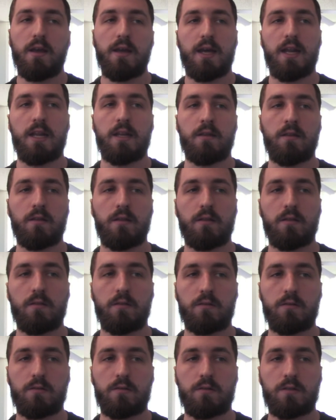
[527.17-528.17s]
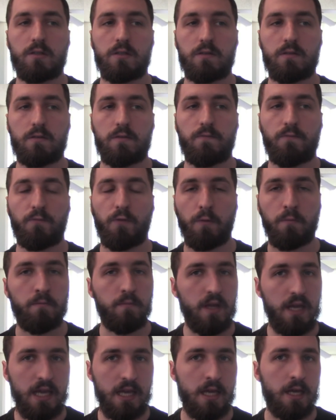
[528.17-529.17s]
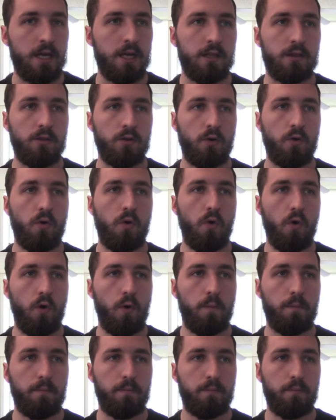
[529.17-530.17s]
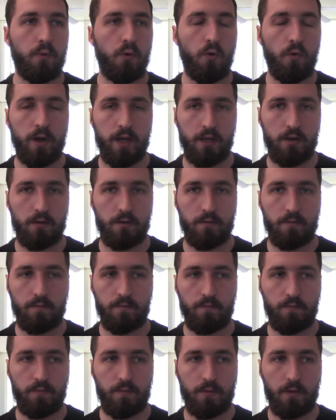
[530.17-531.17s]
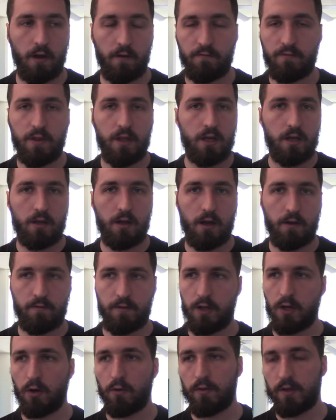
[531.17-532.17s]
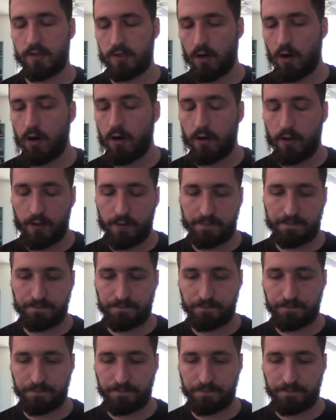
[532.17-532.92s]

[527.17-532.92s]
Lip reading: And for me, the whole point of you know, this arc